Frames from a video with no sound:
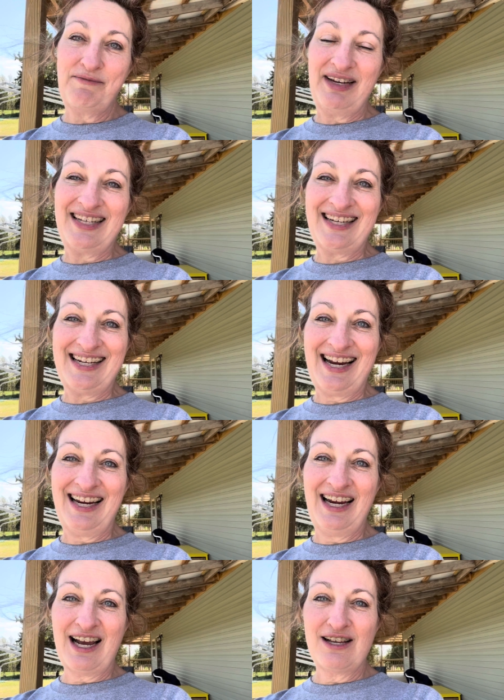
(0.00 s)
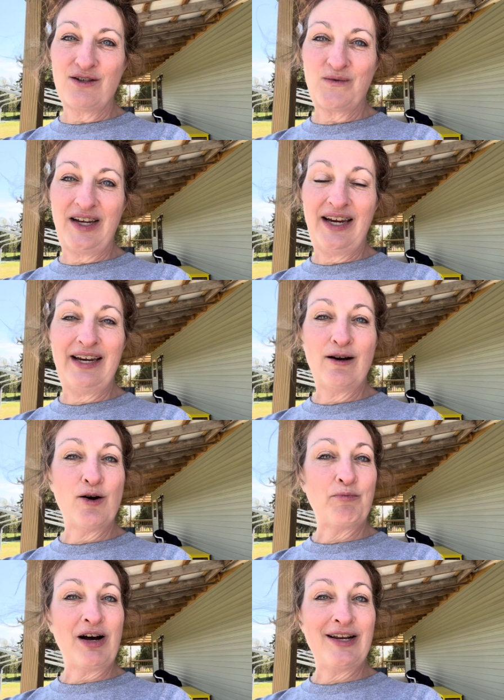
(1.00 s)
me today as we
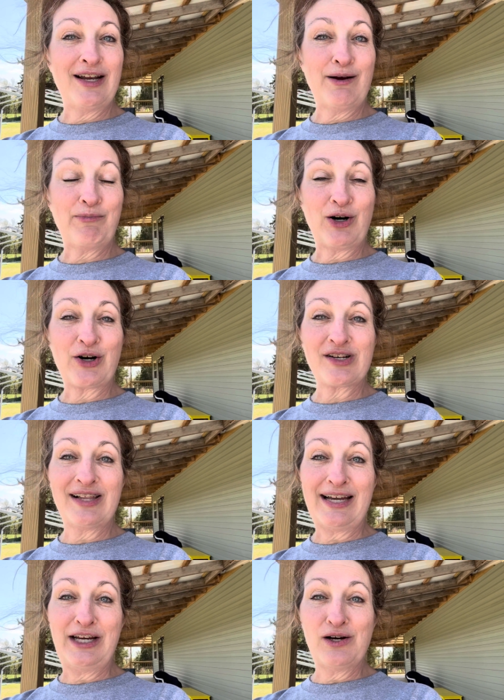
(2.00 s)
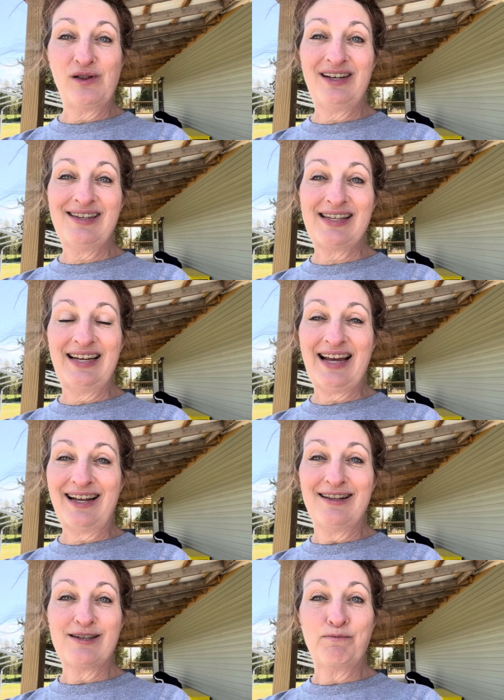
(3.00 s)
potted up our gladiolas and
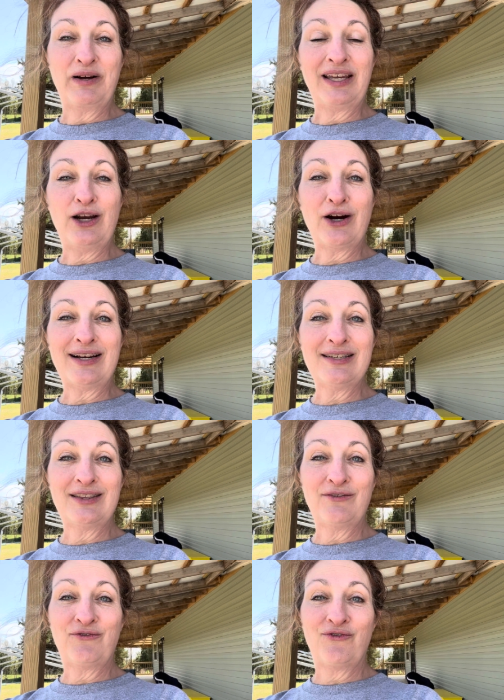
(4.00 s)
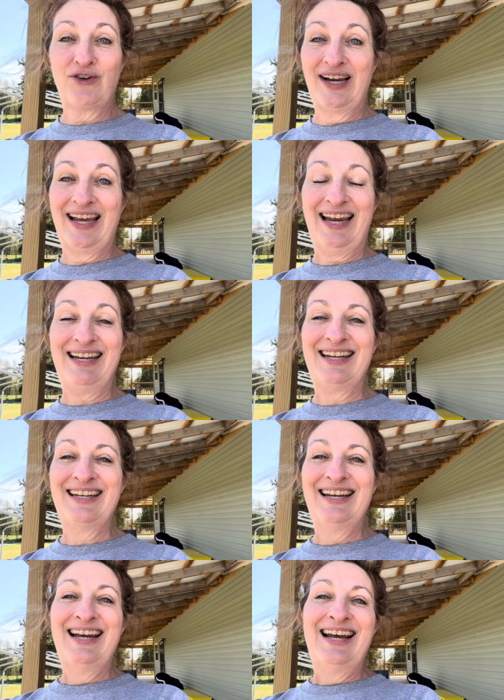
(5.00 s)
added some monkey grass at the front gate.
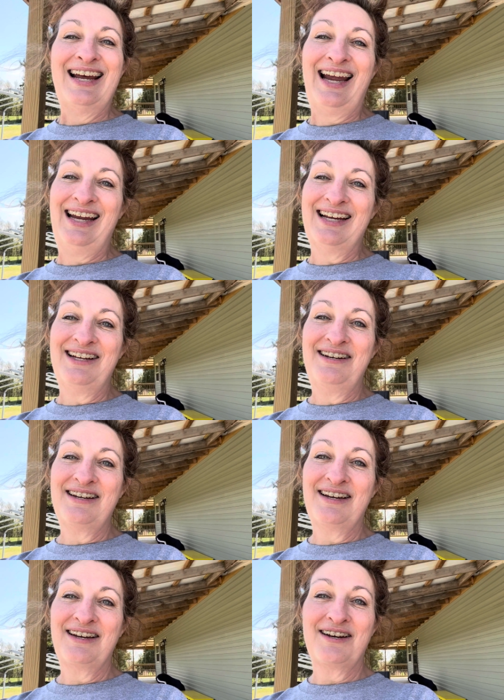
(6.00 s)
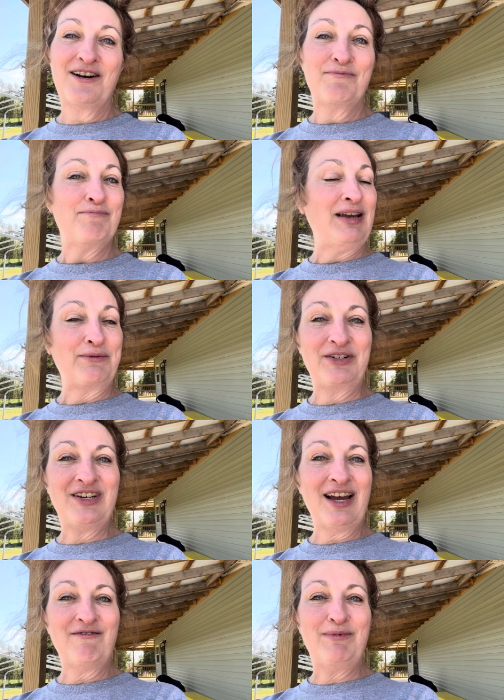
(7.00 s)
And make what you have